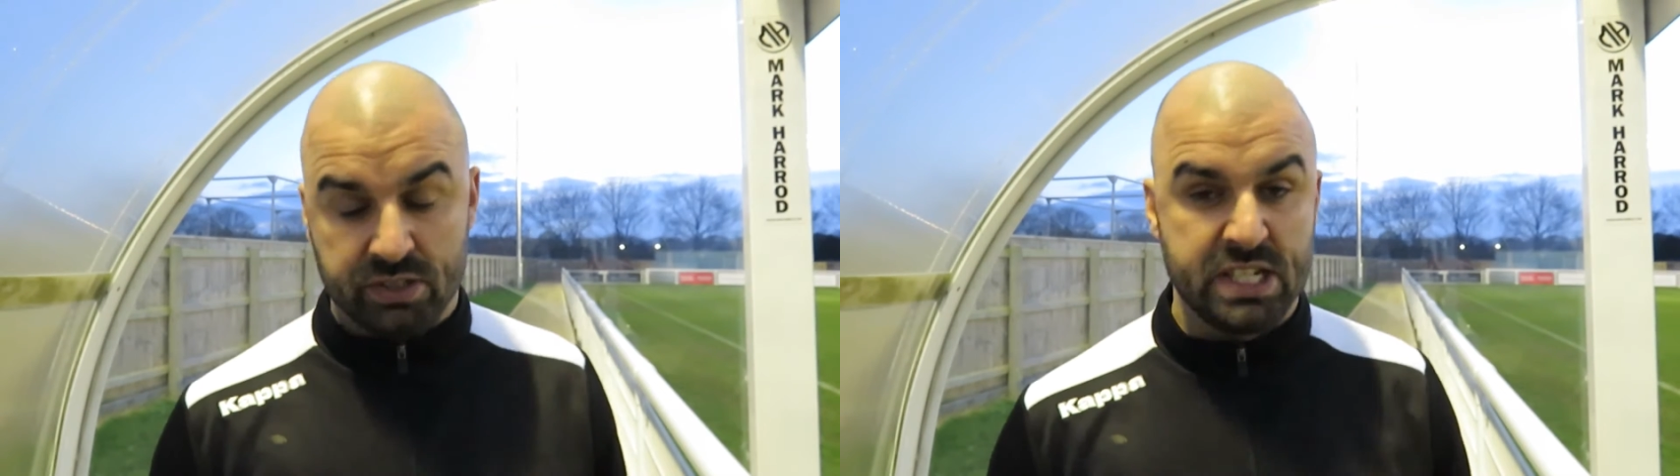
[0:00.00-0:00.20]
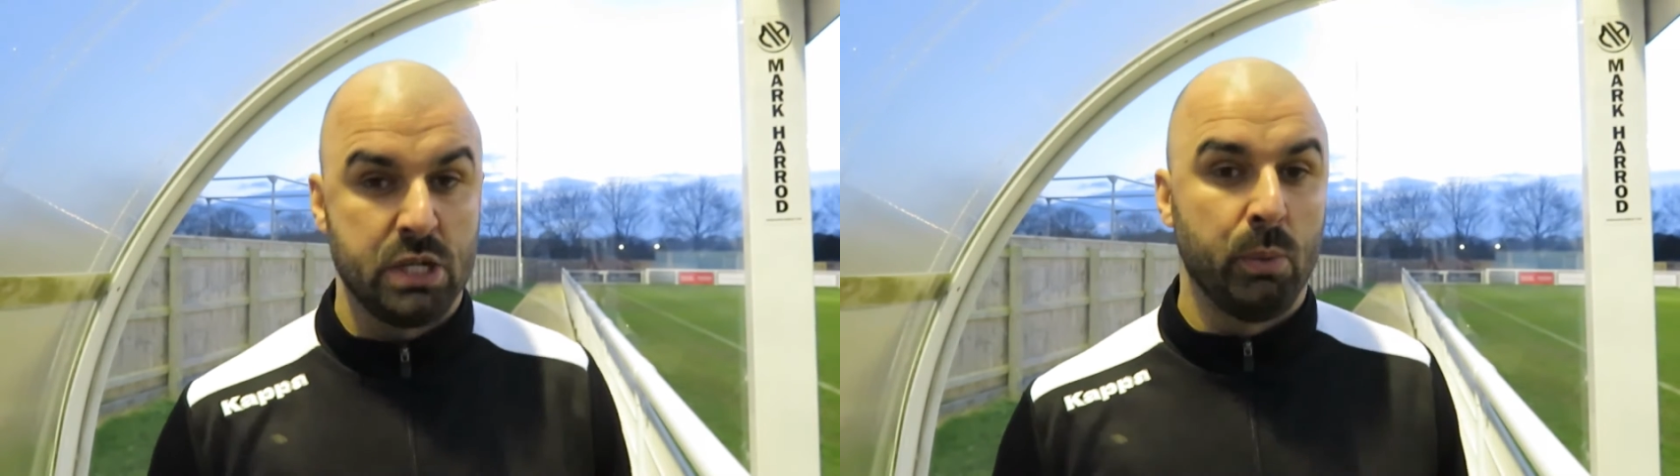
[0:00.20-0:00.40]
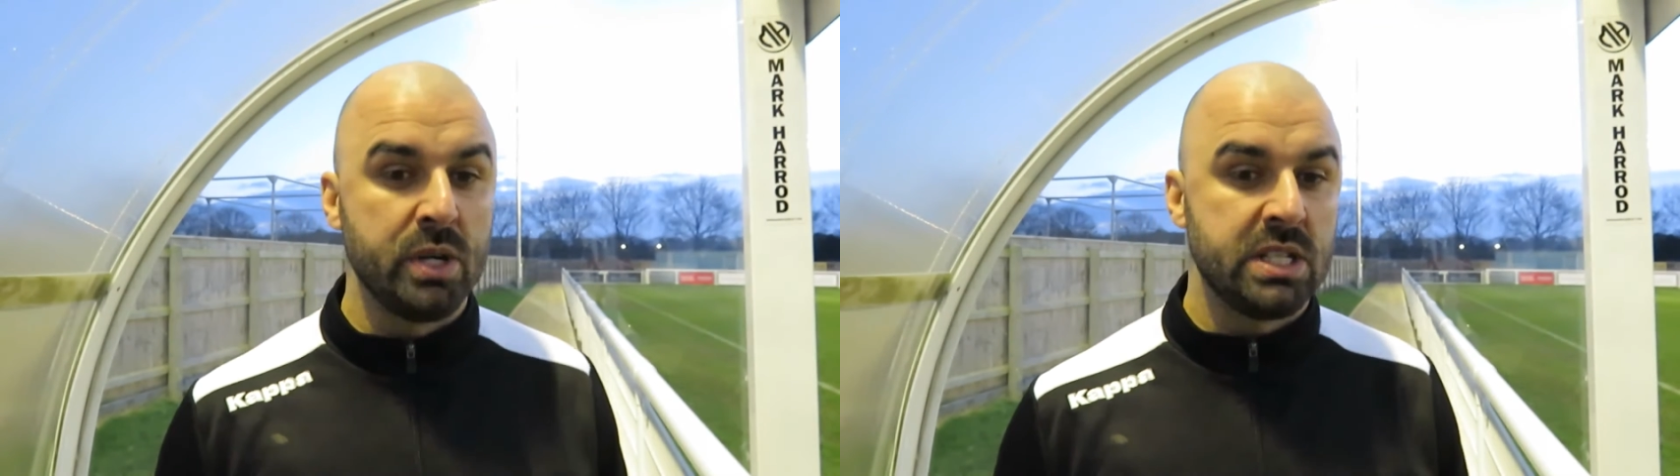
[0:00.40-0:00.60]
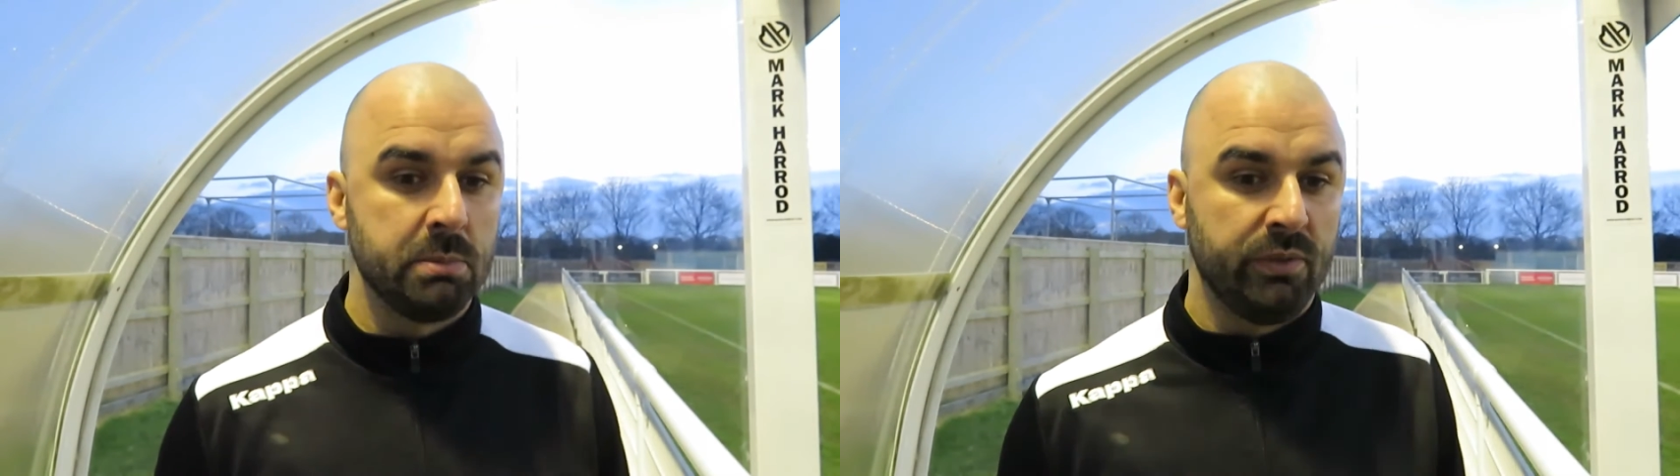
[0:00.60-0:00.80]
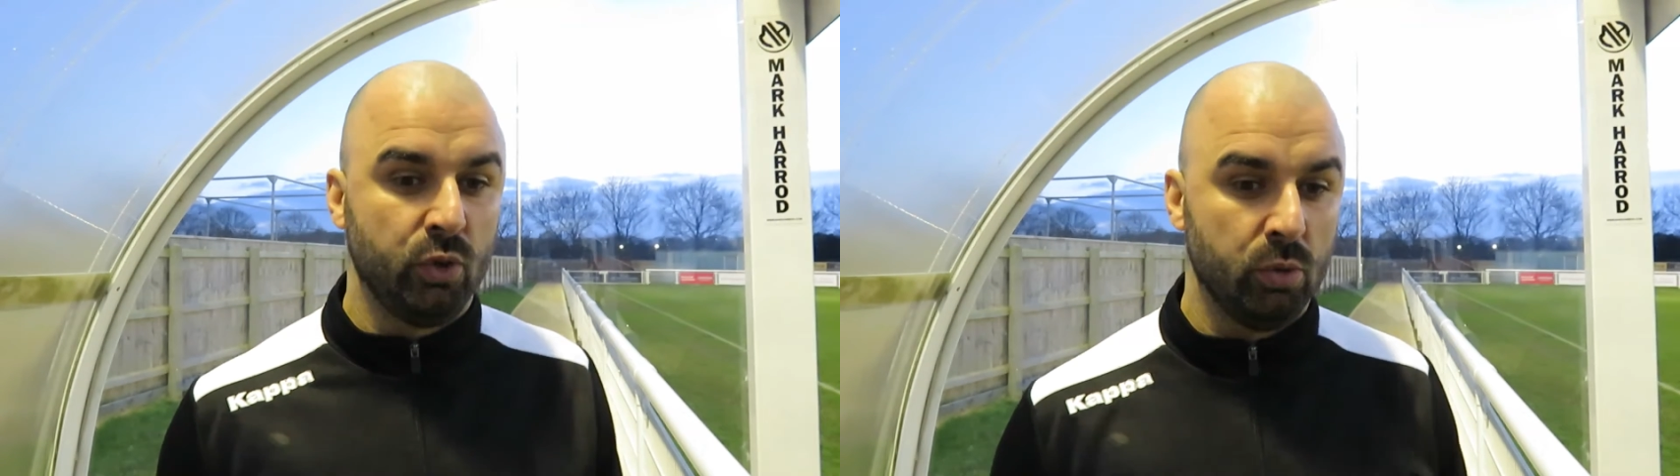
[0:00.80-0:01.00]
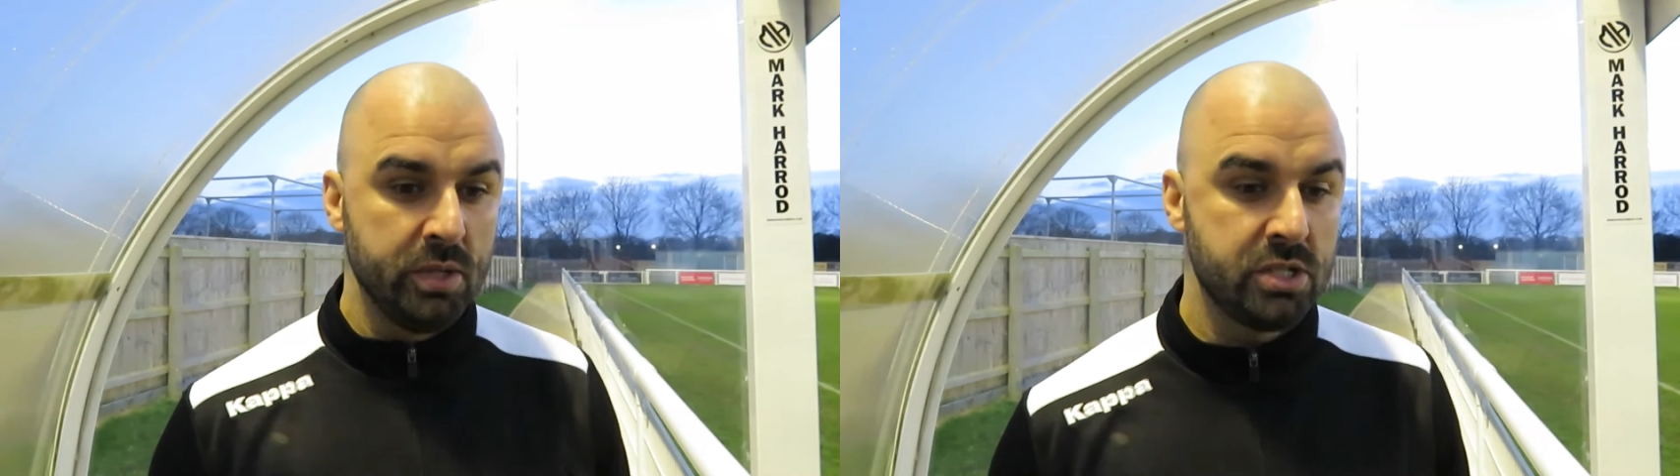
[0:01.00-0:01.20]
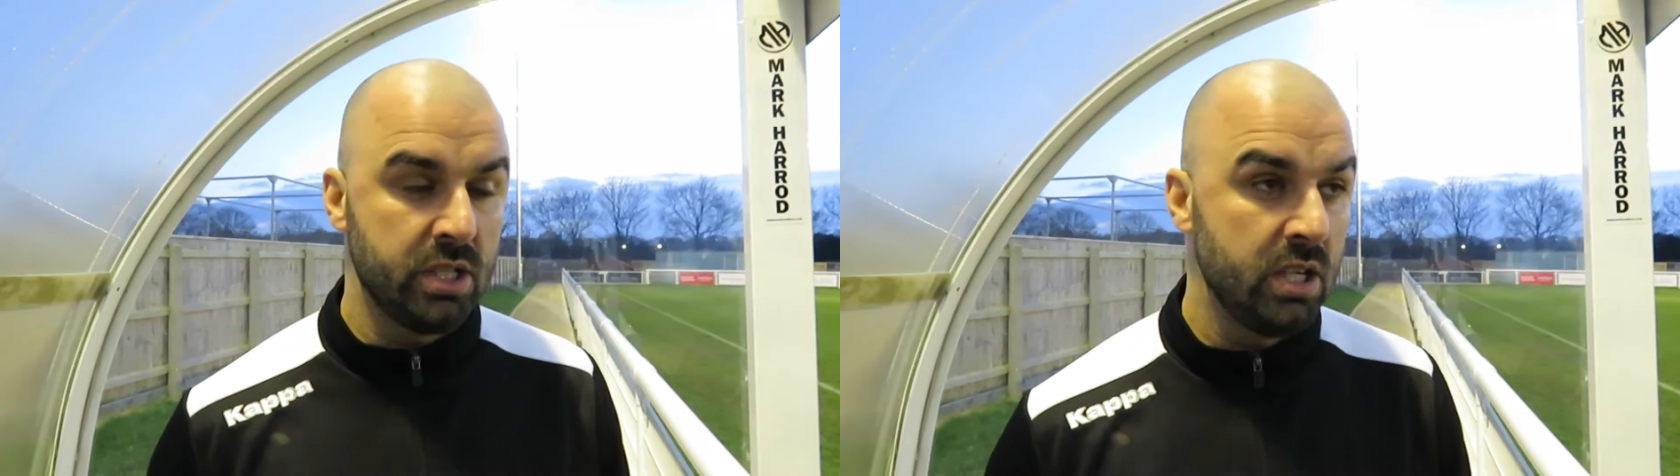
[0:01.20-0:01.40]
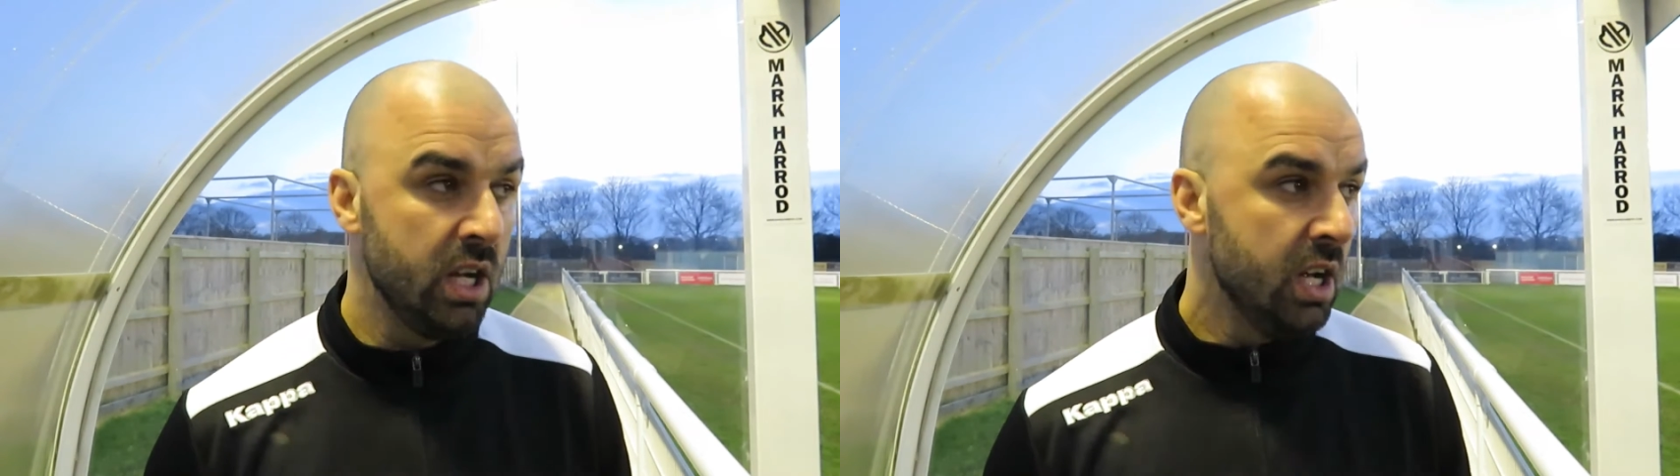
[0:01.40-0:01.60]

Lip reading: disappointing performance and